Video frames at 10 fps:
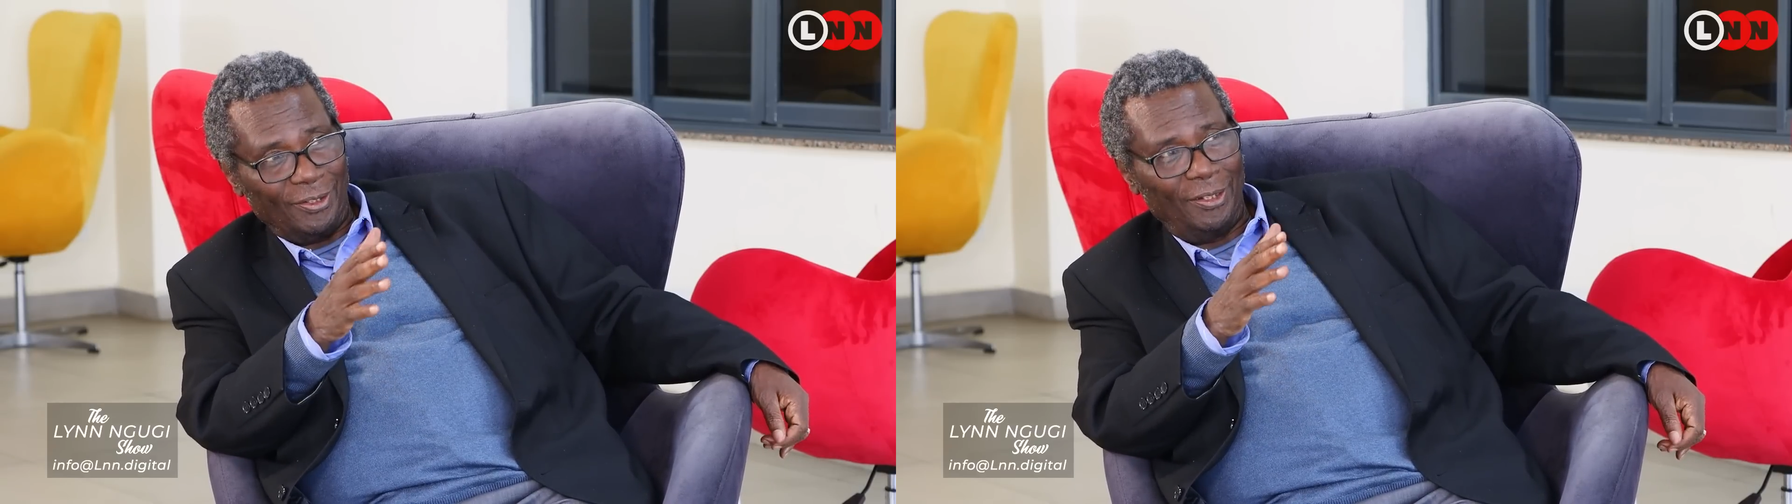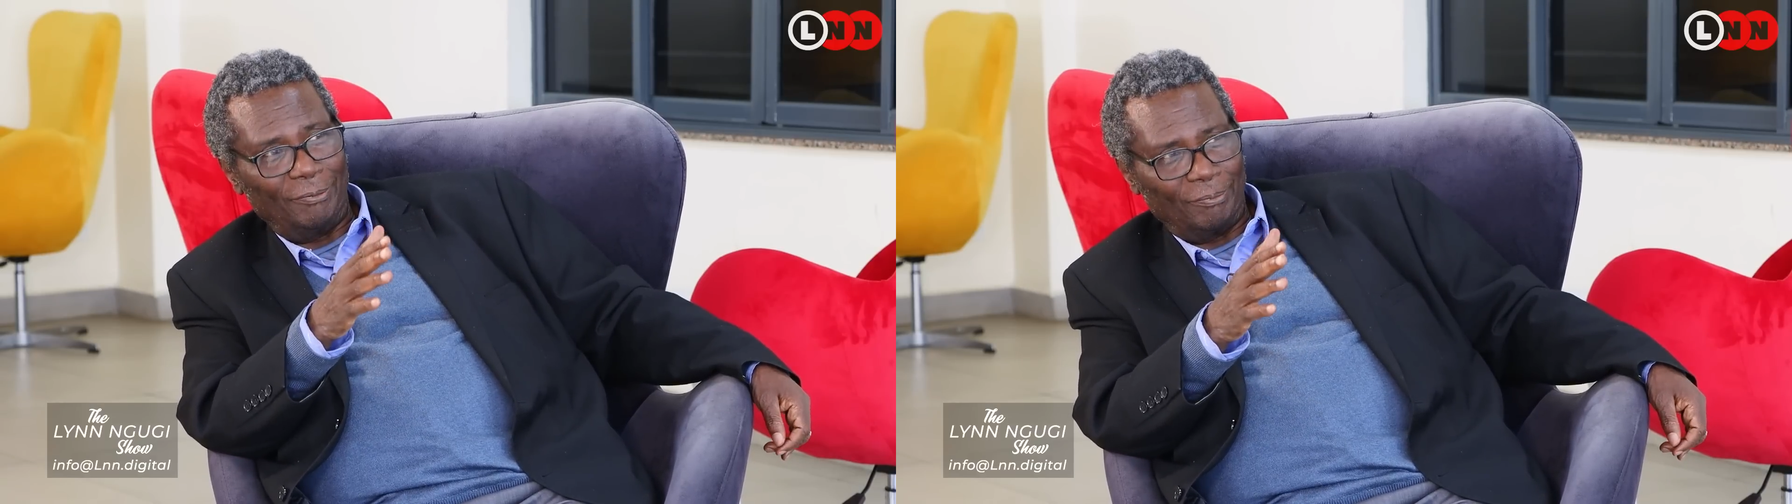
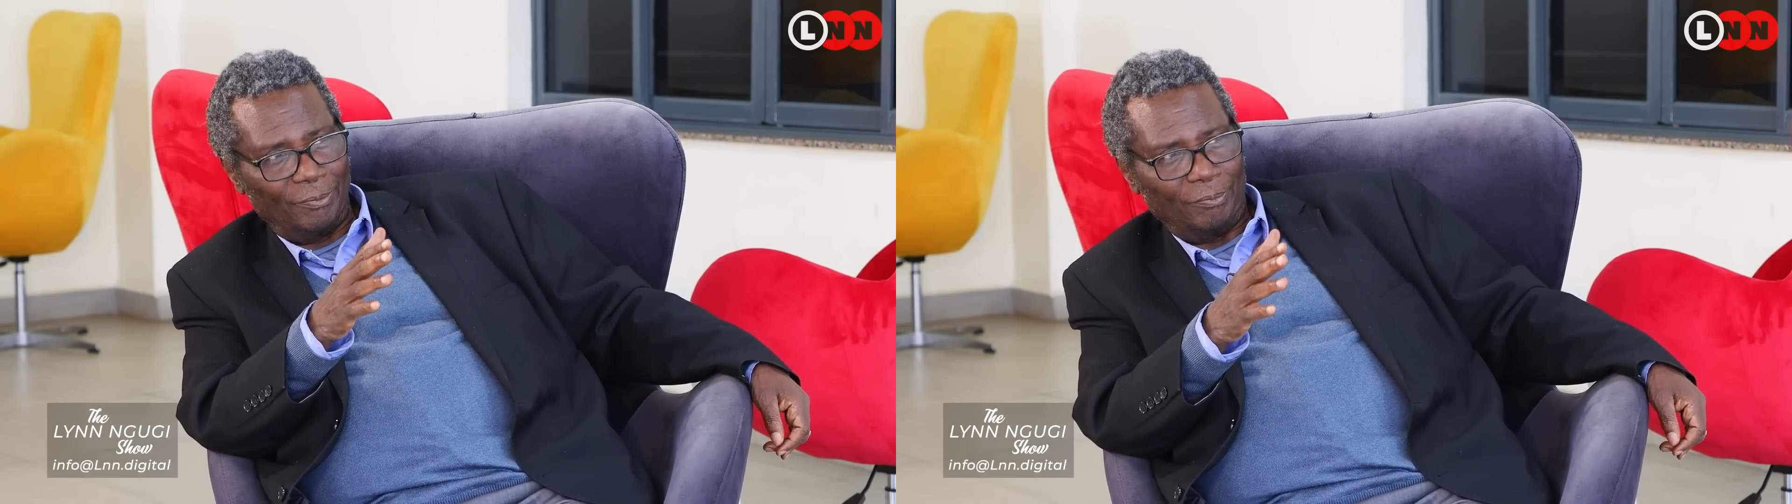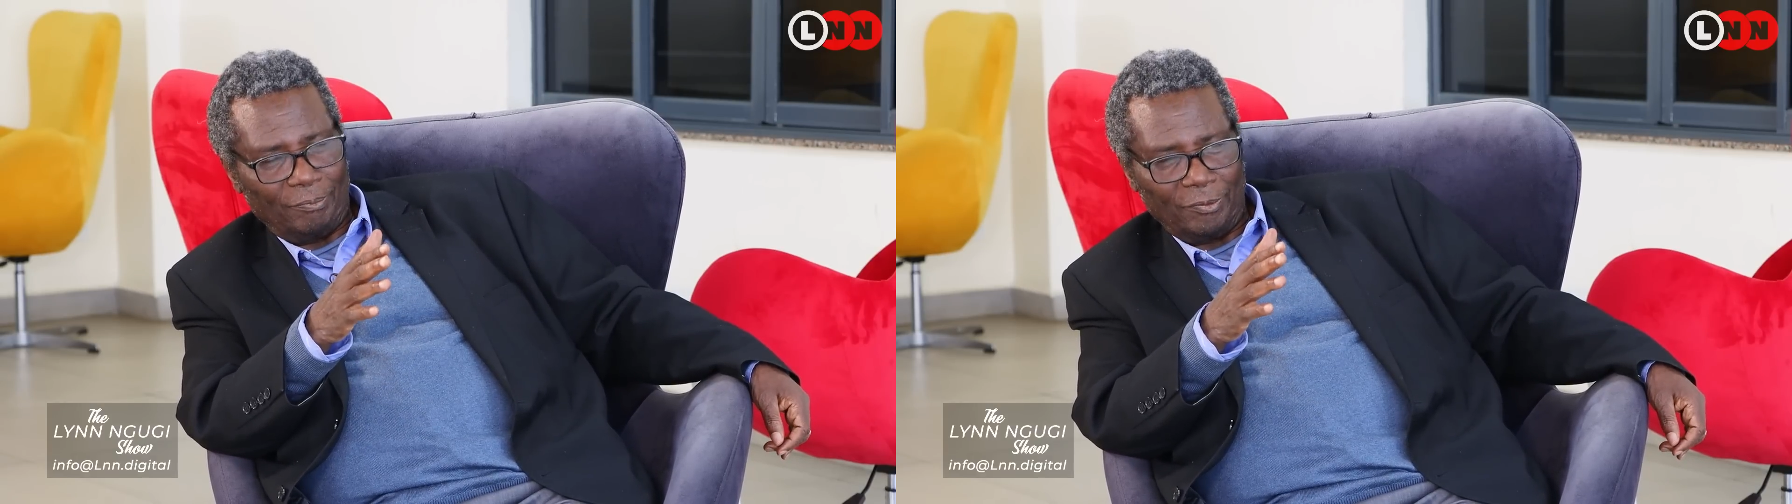
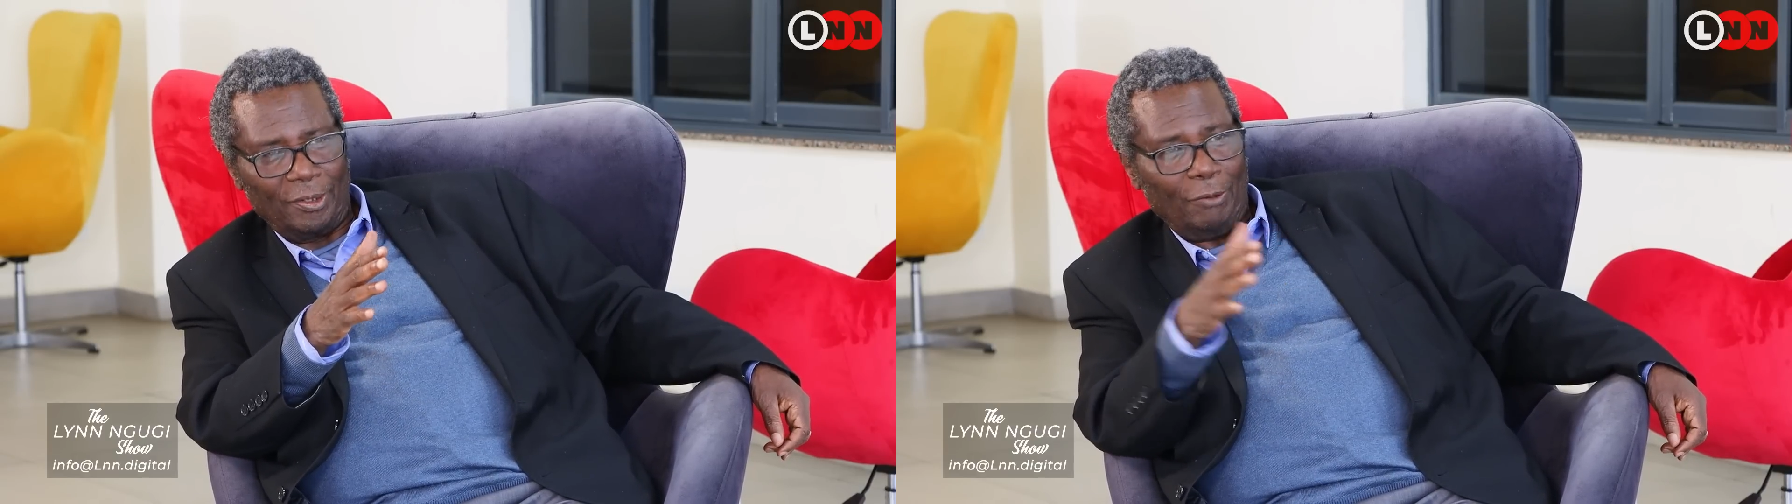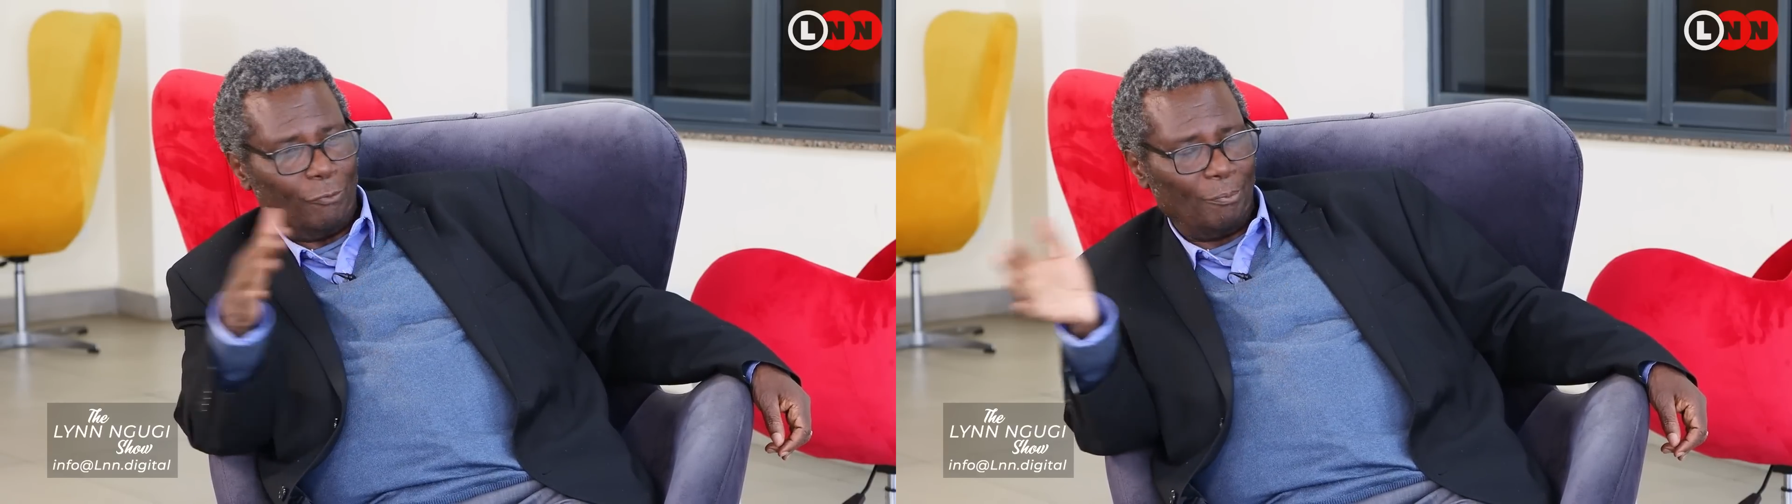
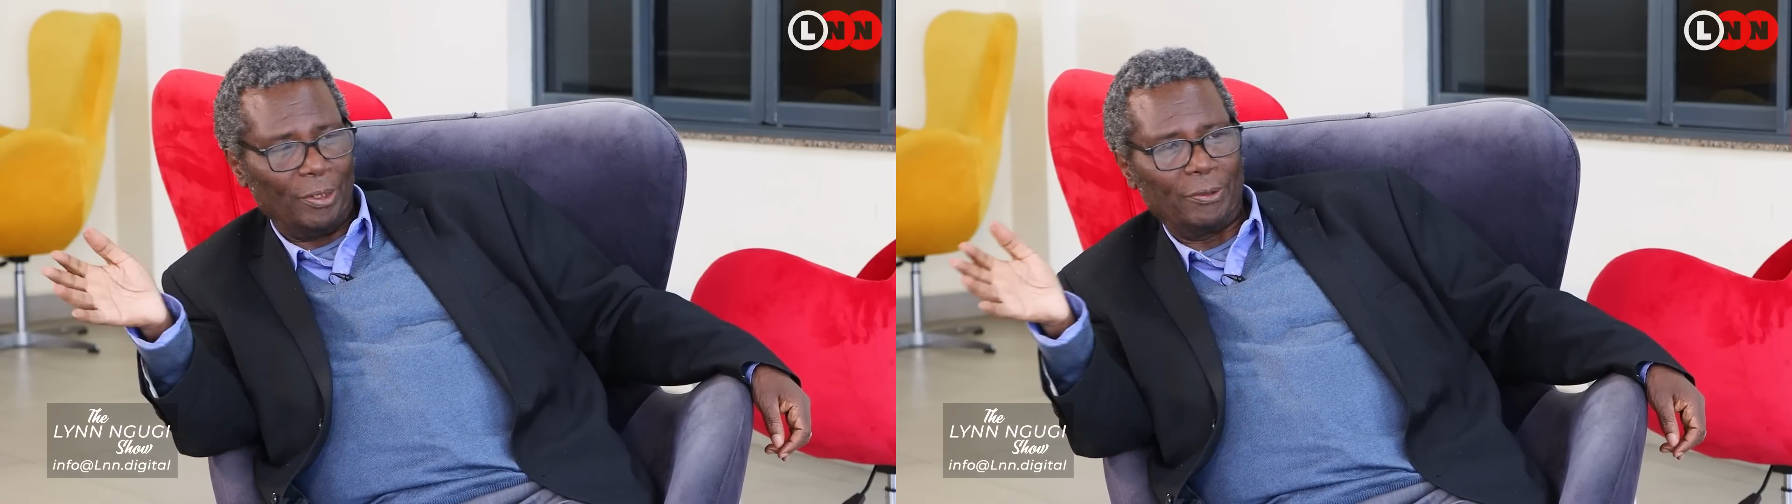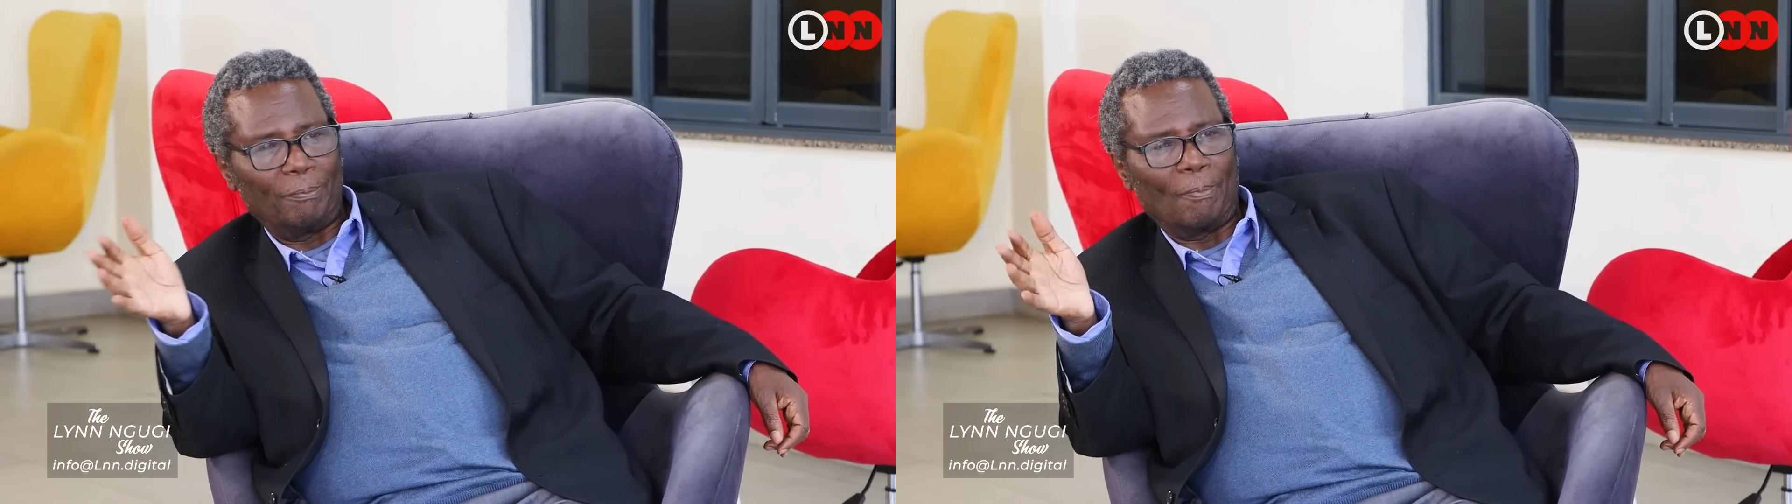the
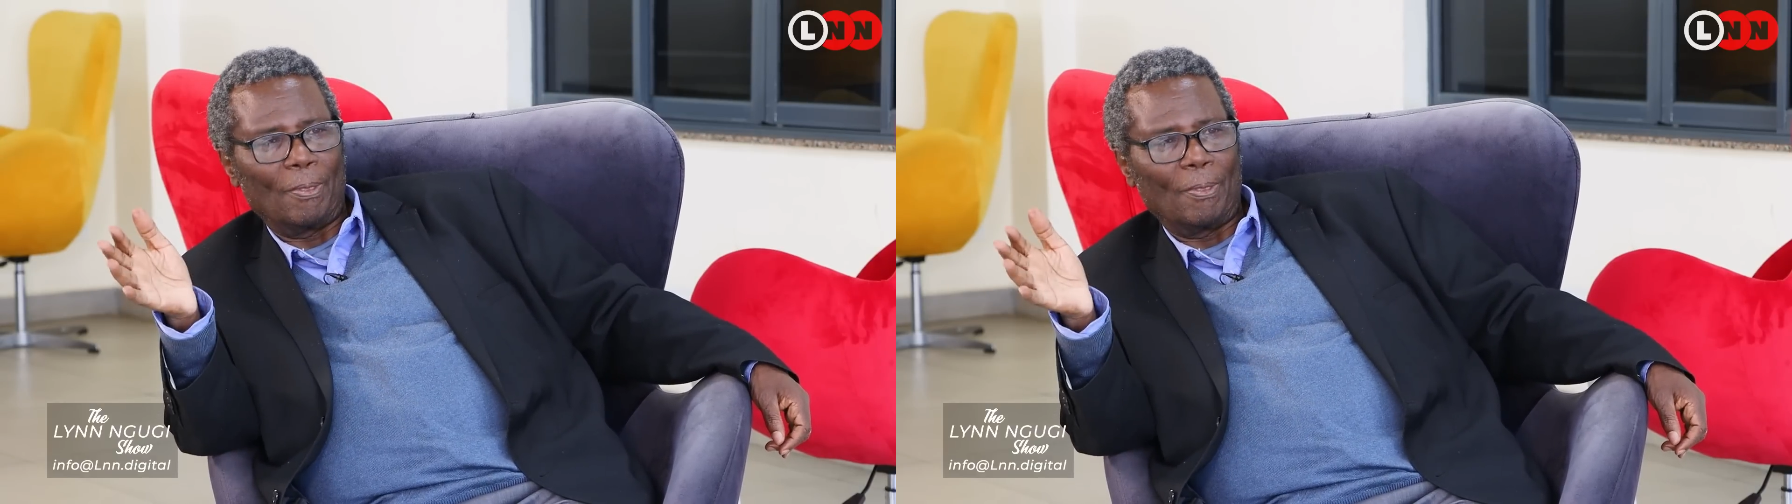information.